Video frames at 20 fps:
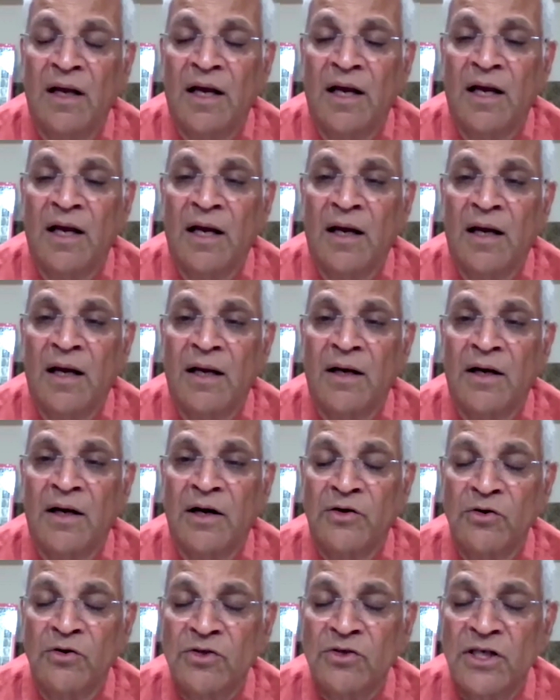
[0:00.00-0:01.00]
uh,
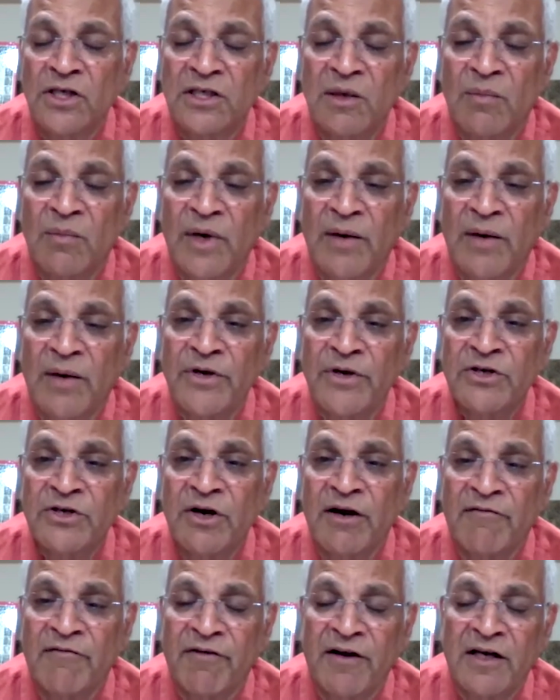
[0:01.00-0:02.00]
reduces the blood
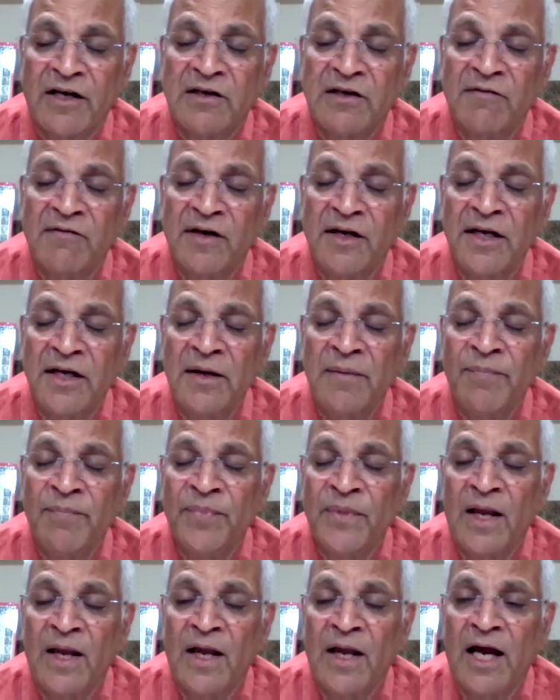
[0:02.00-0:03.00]
pressure effectively
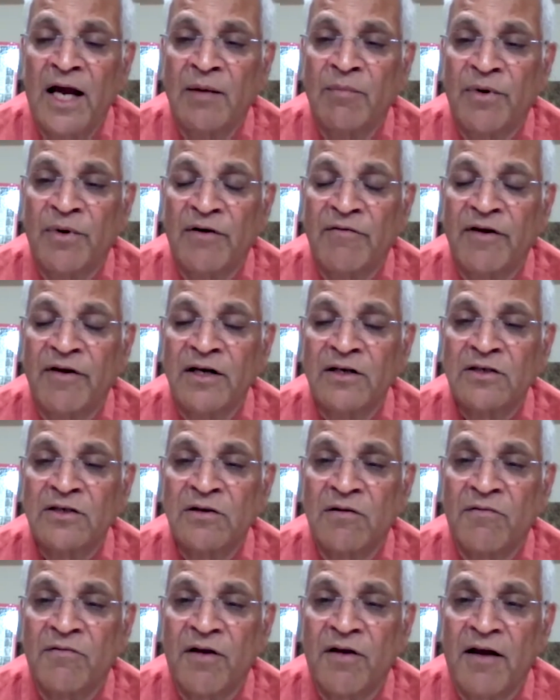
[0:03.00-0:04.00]
and
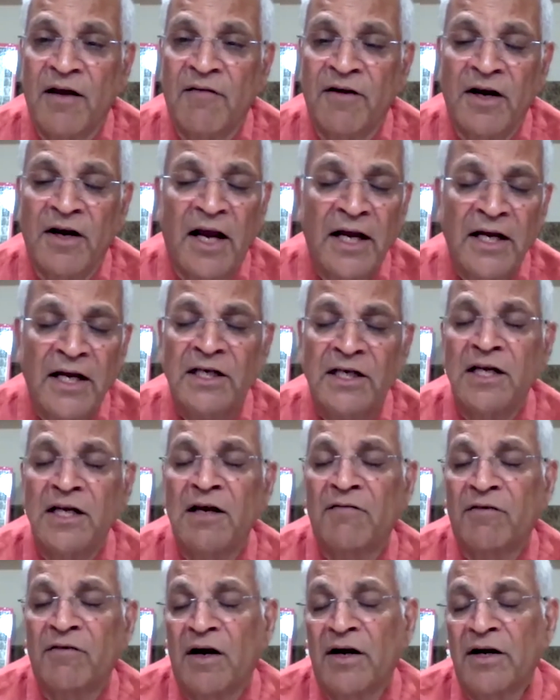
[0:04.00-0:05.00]
prevents a, a
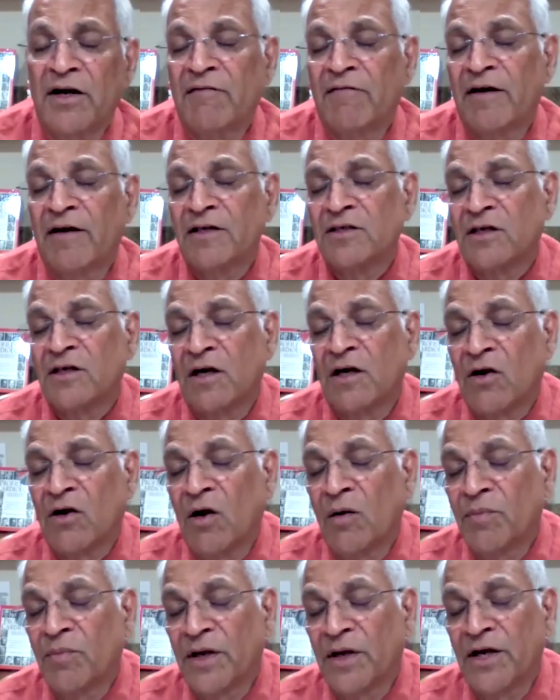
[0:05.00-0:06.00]
variety of cardiovascular
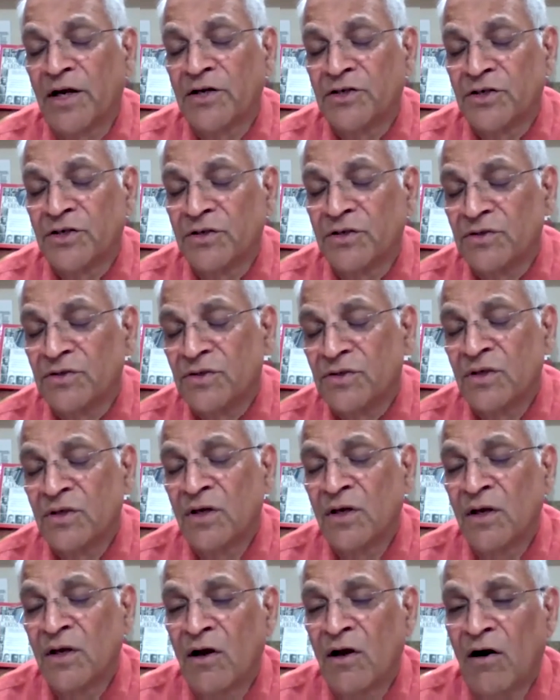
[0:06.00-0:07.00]
complications.
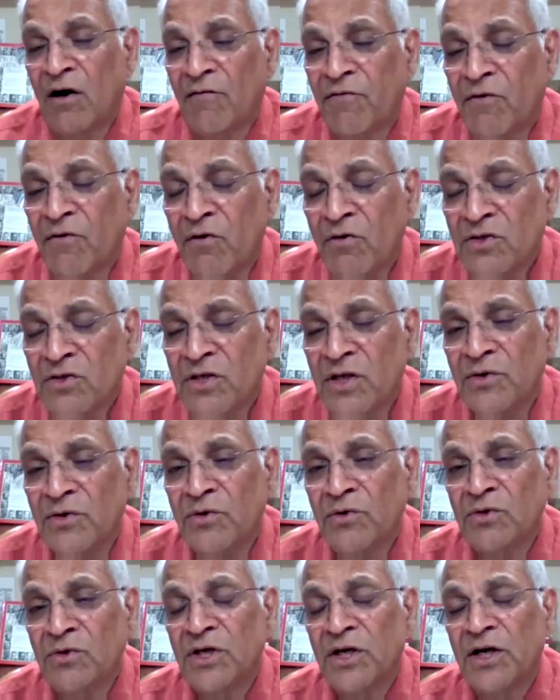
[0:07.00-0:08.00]
Of course, the
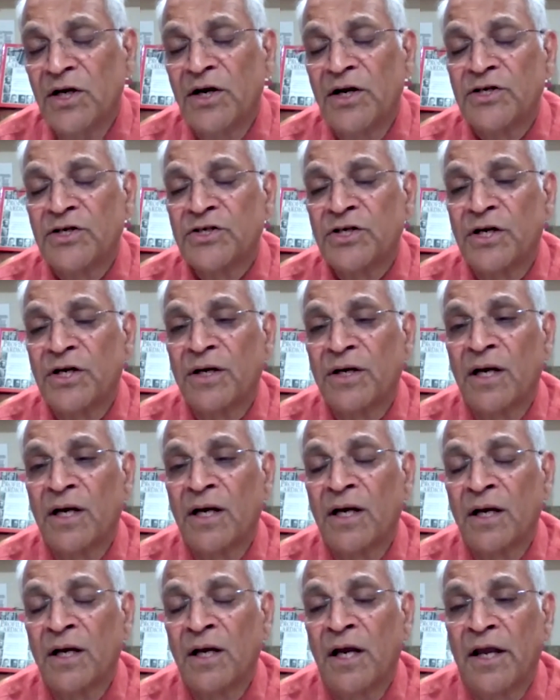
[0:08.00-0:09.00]
new
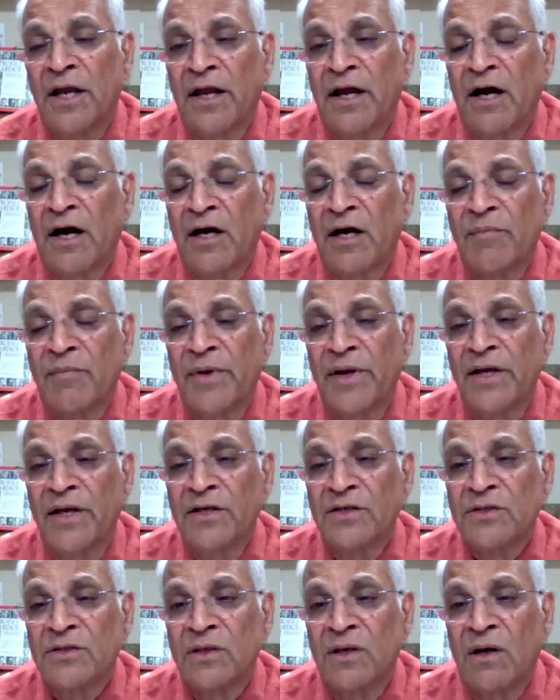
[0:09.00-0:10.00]
generation
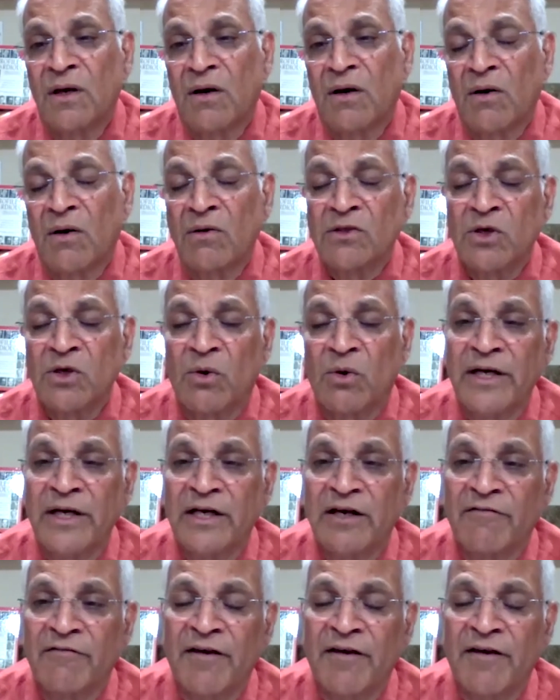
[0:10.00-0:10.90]
ARBs uh, are also quite